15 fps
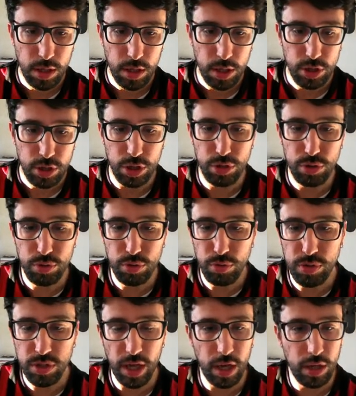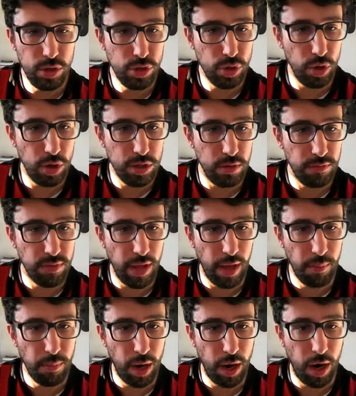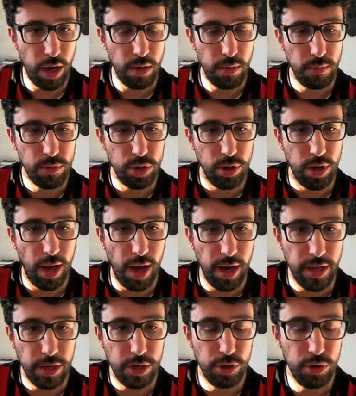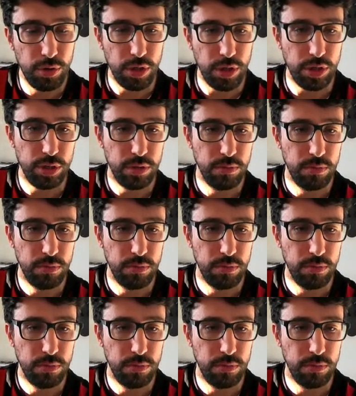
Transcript: The two second choice of them are Tonali and Krunic.